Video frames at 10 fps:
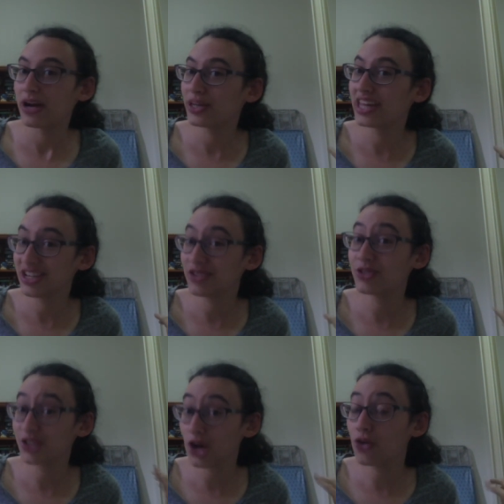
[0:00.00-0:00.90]
when they used
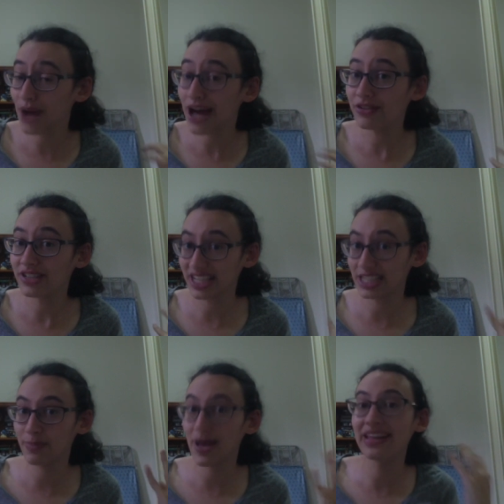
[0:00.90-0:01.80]
to go around and
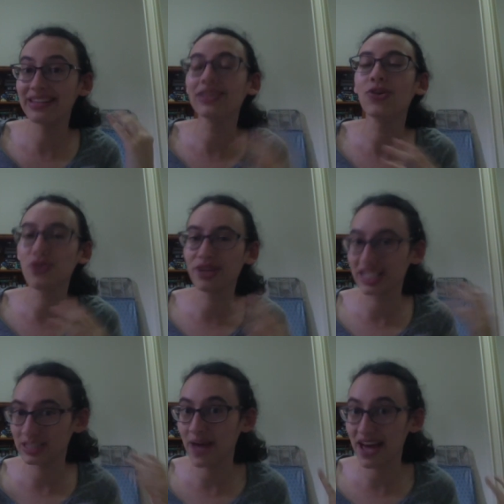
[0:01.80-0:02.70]
expand the lore and
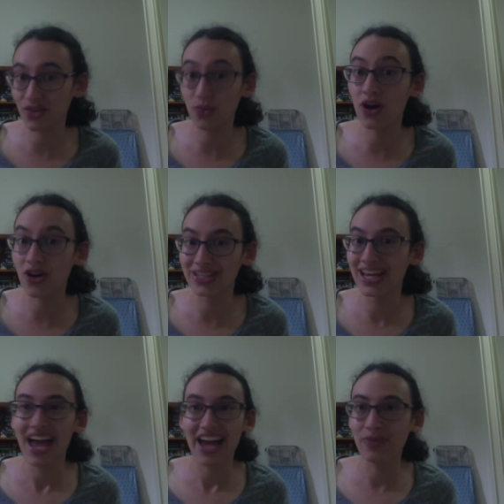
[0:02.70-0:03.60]
expand the world,
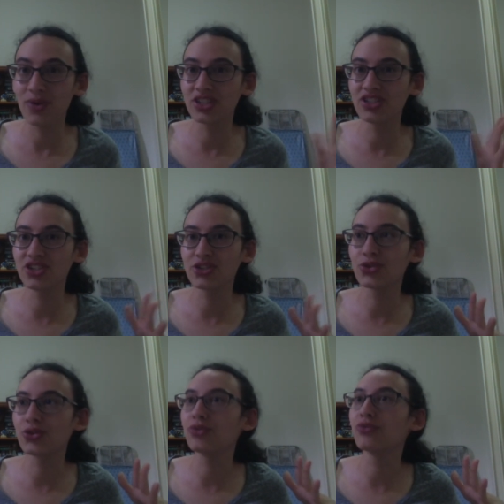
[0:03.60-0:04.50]
and it wasn't just
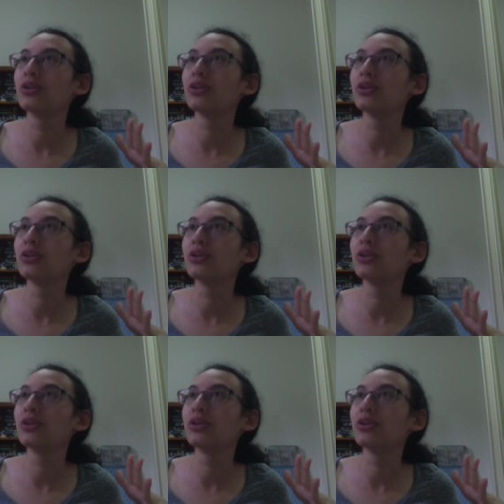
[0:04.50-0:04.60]
sort of